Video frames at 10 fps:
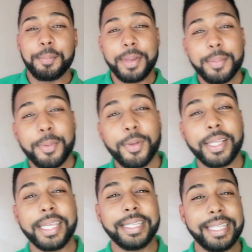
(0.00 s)
People,
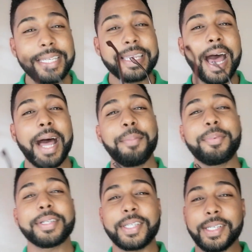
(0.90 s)
in this
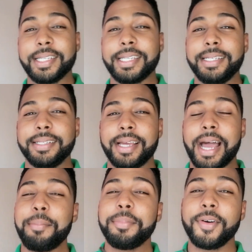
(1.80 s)
opportunity,
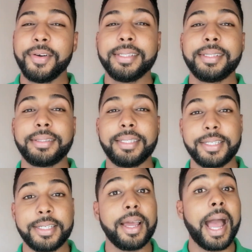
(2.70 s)
I'm going to
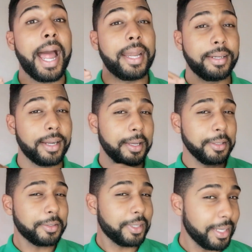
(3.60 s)
teach you
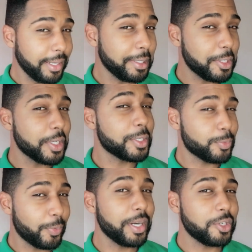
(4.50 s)
another English
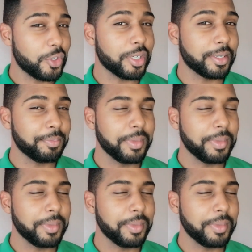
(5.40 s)
expression.